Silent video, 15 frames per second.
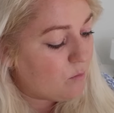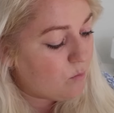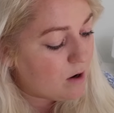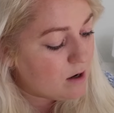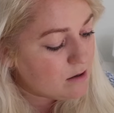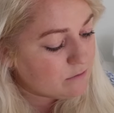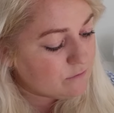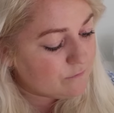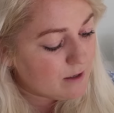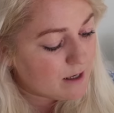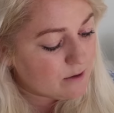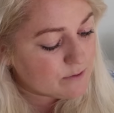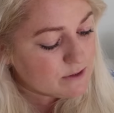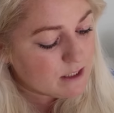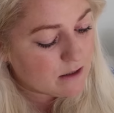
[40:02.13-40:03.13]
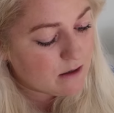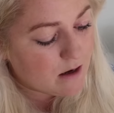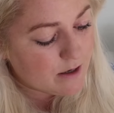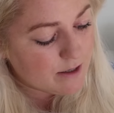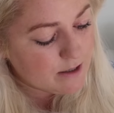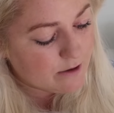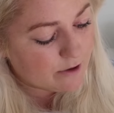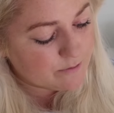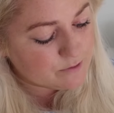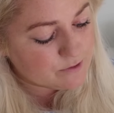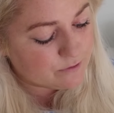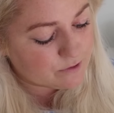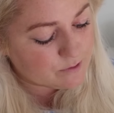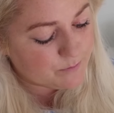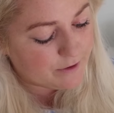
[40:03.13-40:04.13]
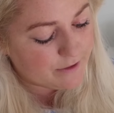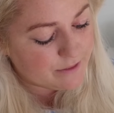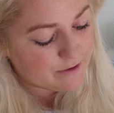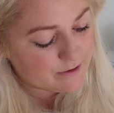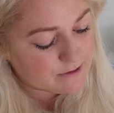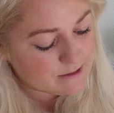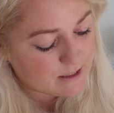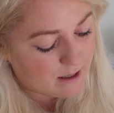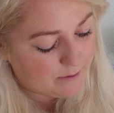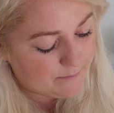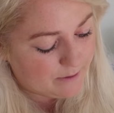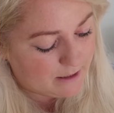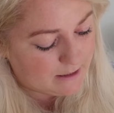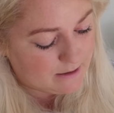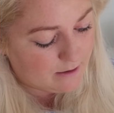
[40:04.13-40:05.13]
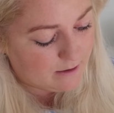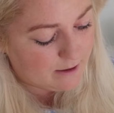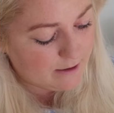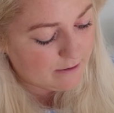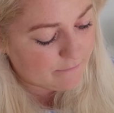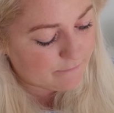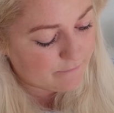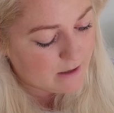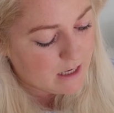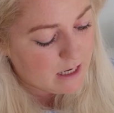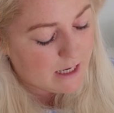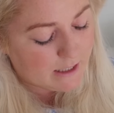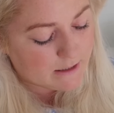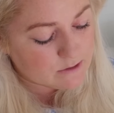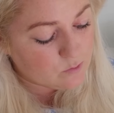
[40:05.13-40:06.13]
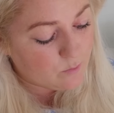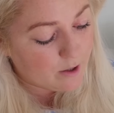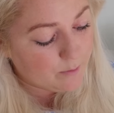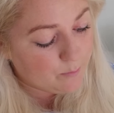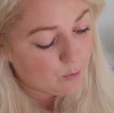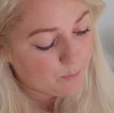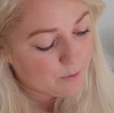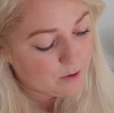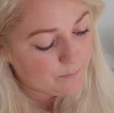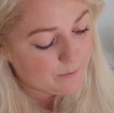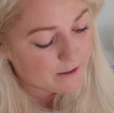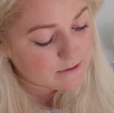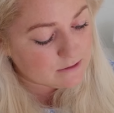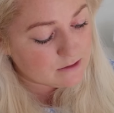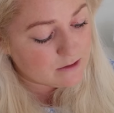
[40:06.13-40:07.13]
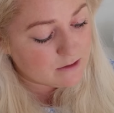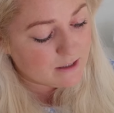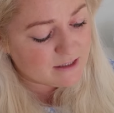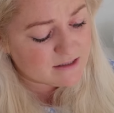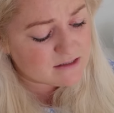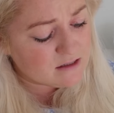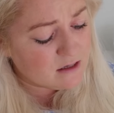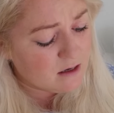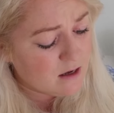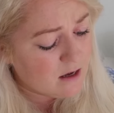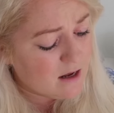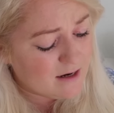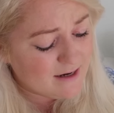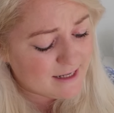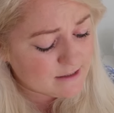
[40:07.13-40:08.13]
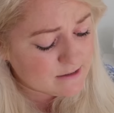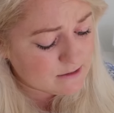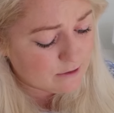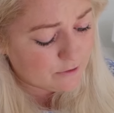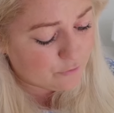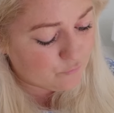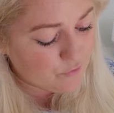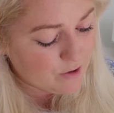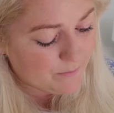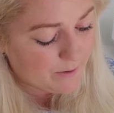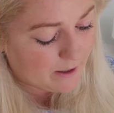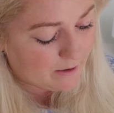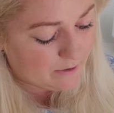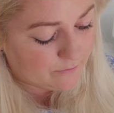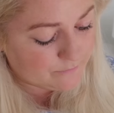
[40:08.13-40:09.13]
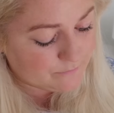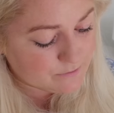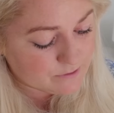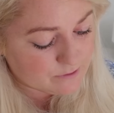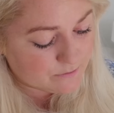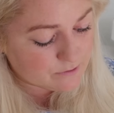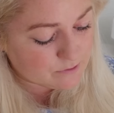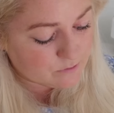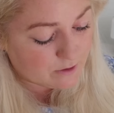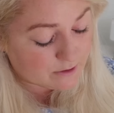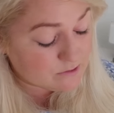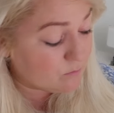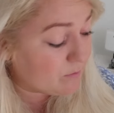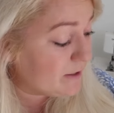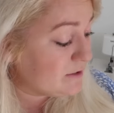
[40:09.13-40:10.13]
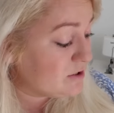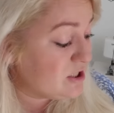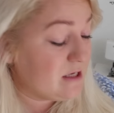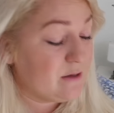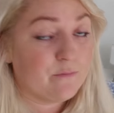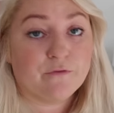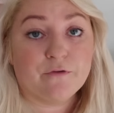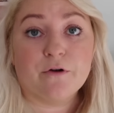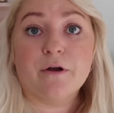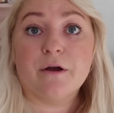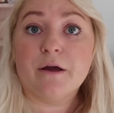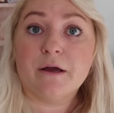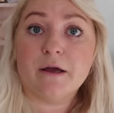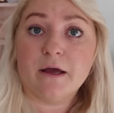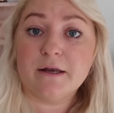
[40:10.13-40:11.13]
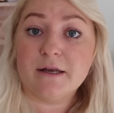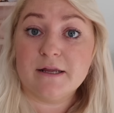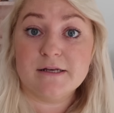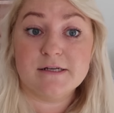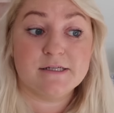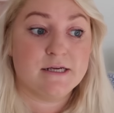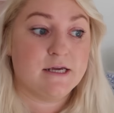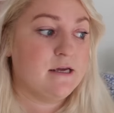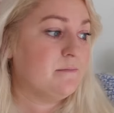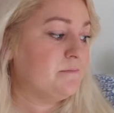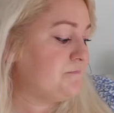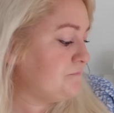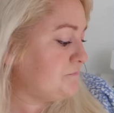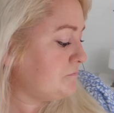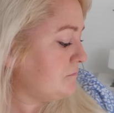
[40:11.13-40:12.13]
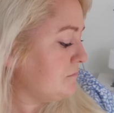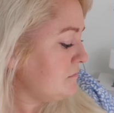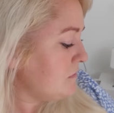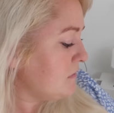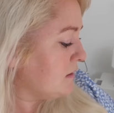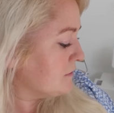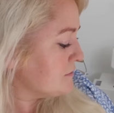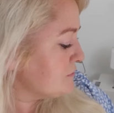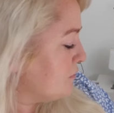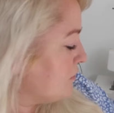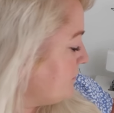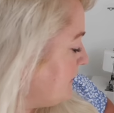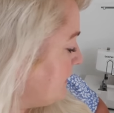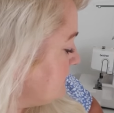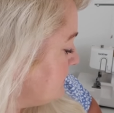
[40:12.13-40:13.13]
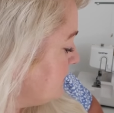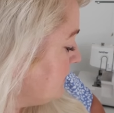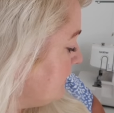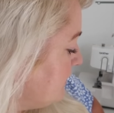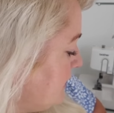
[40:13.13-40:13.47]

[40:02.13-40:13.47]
Wildflowers and Honeycomb Socks by This Handmade Life. It's quite a popular pattern. It's less than £3, so that's quite cheap for an indie sock pattern, I